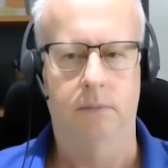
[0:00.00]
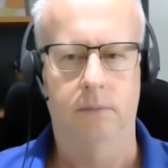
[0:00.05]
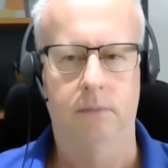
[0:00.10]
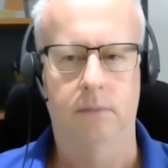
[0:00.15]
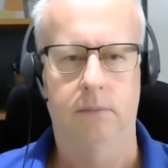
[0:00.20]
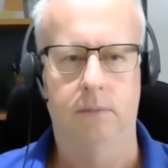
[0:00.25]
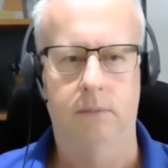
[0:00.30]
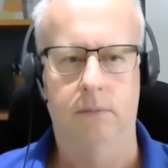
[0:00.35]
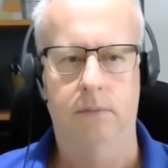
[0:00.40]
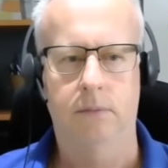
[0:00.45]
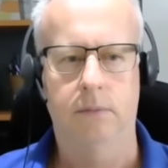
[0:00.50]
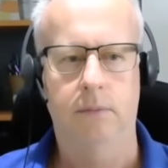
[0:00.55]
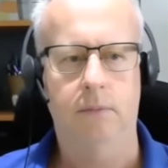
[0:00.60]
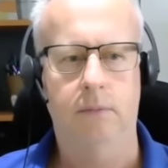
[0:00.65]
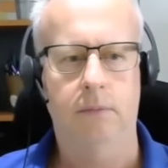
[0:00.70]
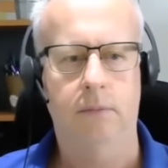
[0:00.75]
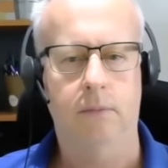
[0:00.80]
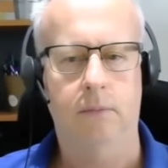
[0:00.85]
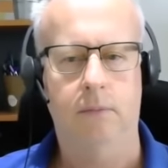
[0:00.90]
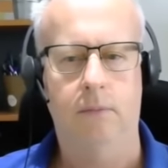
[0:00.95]

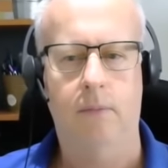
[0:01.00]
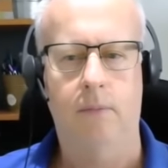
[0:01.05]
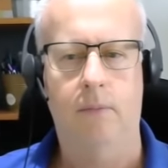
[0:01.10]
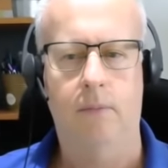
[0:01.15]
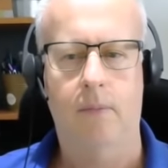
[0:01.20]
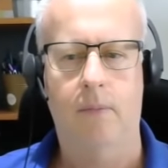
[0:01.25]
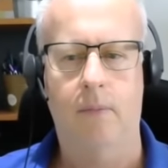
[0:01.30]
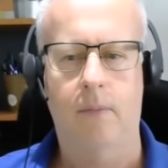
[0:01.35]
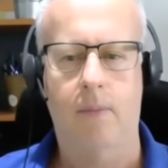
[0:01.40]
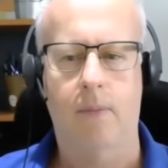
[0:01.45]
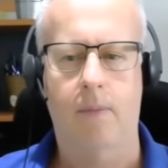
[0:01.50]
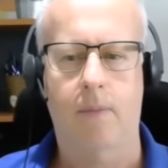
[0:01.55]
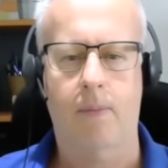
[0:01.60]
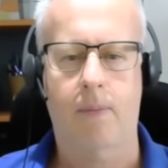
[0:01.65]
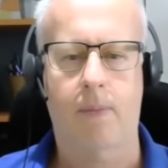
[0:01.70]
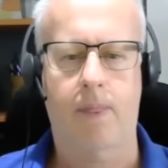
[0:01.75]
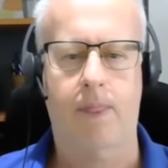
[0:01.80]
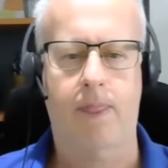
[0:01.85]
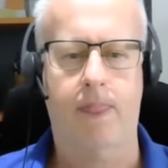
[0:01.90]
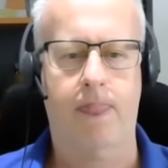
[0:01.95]

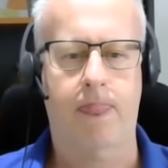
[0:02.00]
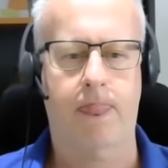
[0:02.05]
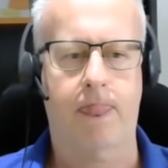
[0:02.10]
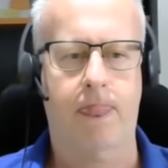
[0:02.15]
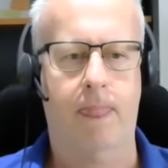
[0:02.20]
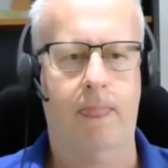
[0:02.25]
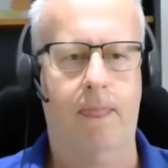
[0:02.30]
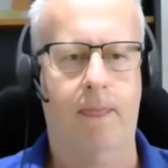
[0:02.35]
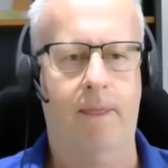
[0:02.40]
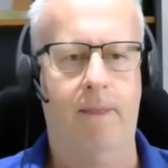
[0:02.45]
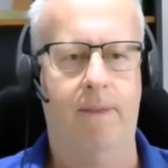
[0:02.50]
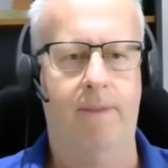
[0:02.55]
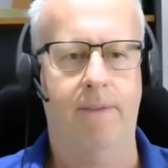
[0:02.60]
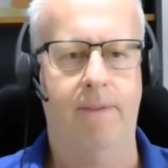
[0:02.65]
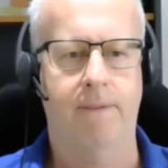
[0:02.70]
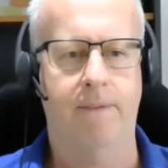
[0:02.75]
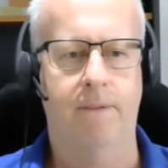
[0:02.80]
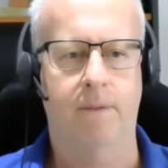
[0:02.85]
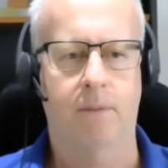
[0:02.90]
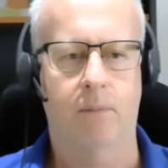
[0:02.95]

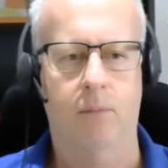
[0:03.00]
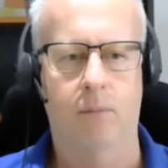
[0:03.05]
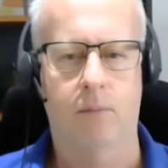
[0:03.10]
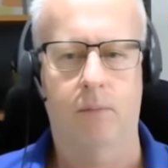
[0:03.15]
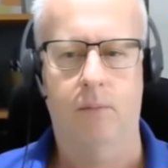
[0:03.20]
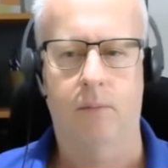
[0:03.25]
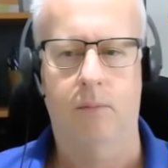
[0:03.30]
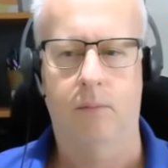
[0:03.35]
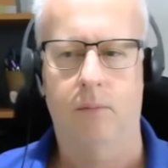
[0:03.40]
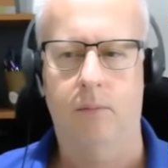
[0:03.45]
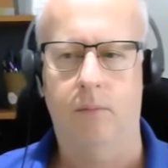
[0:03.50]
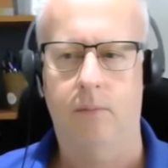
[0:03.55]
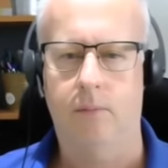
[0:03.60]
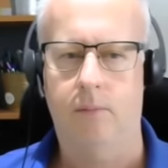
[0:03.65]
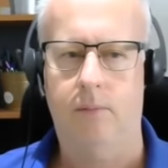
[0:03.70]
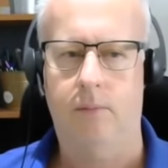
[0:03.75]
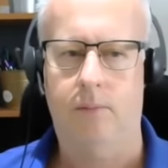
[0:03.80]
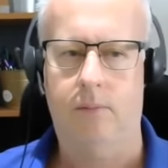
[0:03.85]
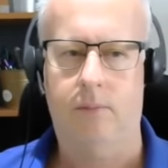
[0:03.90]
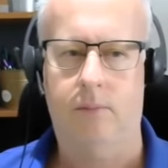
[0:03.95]

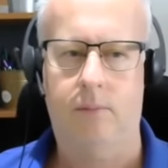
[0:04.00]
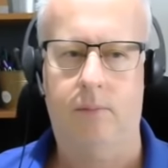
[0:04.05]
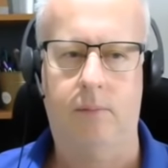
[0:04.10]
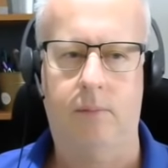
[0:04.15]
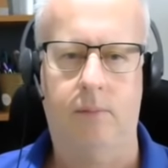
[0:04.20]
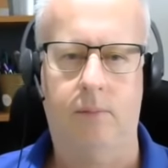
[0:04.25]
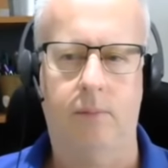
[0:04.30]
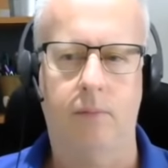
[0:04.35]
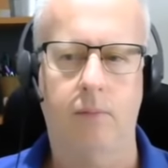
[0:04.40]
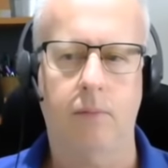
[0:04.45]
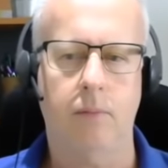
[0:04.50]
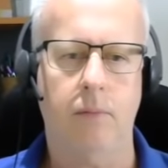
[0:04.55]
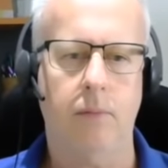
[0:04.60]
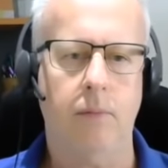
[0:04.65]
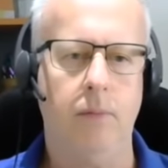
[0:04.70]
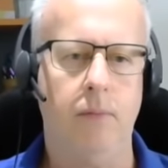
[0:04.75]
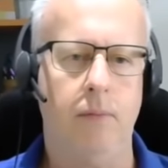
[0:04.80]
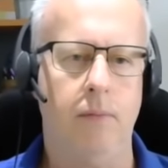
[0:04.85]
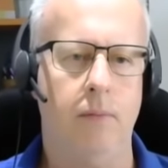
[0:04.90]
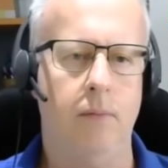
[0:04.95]

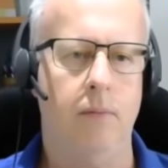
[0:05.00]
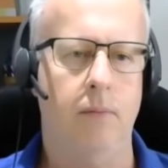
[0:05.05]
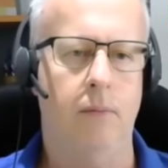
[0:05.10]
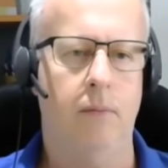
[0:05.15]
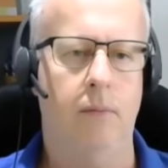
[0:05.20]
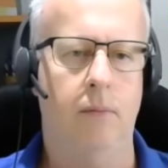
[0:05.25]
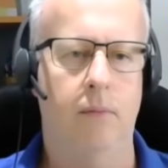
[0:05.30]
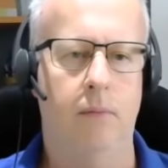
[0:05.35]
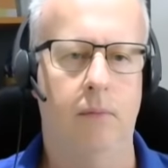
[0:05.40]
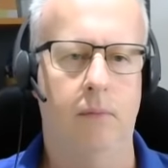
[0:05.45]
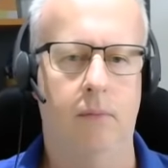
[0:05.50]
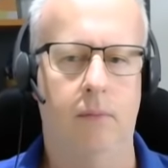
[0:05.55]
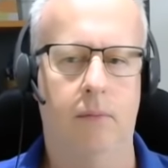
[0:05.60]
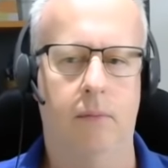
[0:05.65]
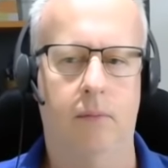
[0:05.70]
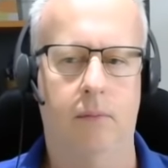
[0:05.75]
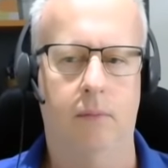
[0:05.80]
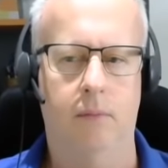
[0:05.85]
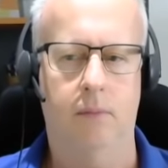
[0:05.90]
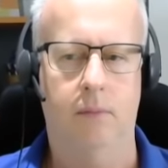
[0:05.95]

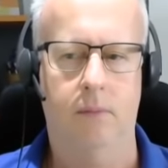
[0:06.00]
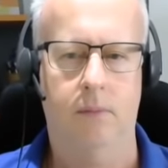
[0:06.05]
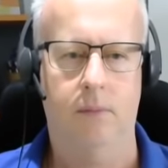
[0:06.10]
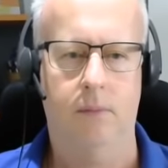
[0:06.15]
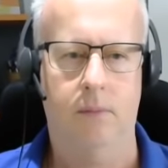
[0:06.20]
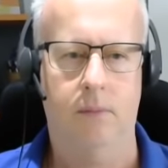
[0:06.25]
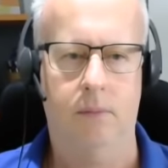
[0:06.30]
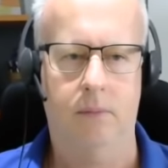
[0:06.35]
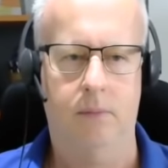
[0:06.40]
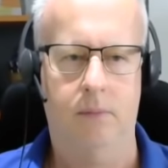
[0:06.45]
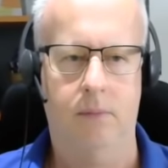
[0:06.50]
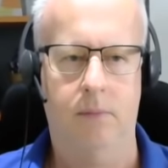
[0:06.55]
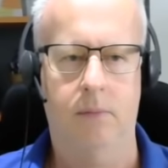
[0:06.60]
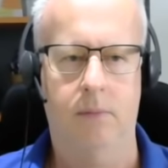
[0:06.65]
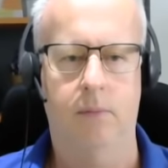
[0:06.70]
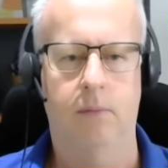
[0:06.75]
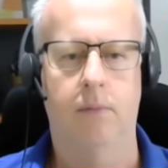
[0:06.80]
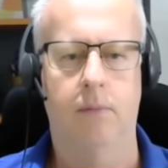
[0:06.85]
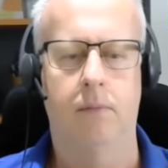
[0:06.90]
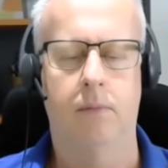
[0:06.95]

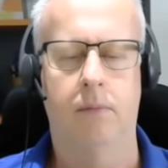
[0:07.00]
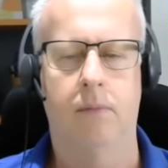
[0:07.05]
This person isn't speaking.